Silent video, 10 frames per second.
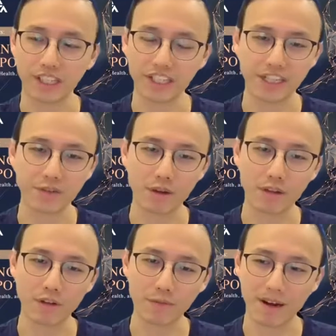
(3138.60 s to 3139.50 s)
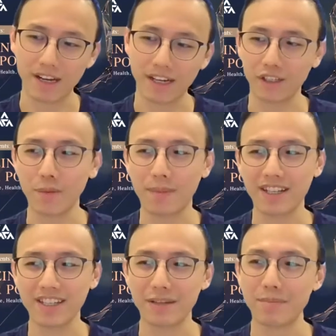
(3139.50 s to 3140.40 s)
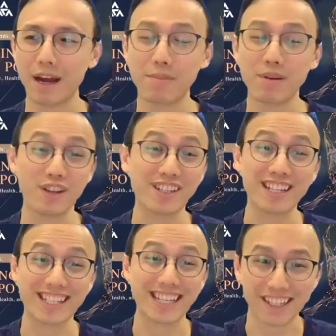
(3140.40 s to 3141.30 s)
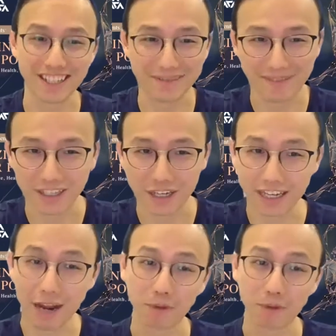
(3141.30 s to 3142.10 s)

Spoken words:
this is one of my topics in my PhD studies that I'm